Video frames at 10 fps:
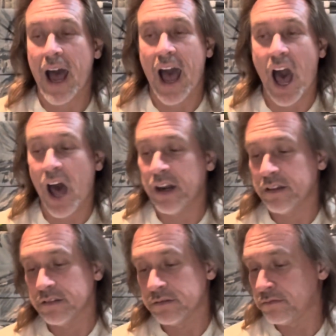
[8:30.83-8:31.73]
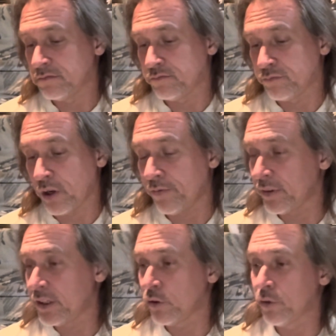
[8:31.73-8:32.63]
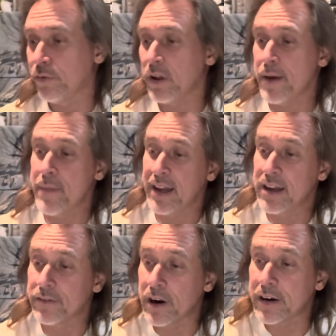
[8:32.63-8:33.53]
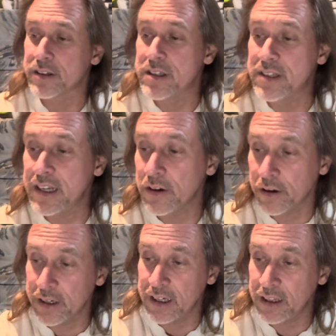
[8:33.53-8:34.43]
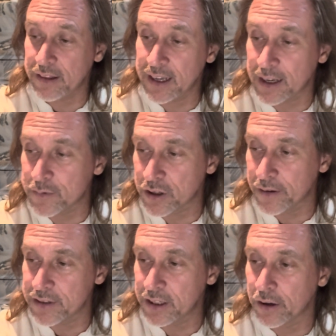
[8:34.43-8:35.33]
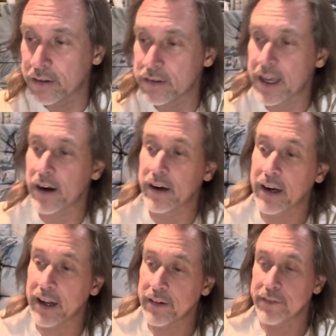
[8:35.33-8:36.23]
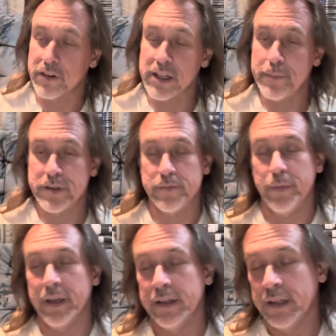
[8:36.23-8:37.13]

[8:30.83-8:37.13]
I'm perfectly truthful. I may never actually seen her in anything. I'm sure I've seen her in Saturday Night Live clips, but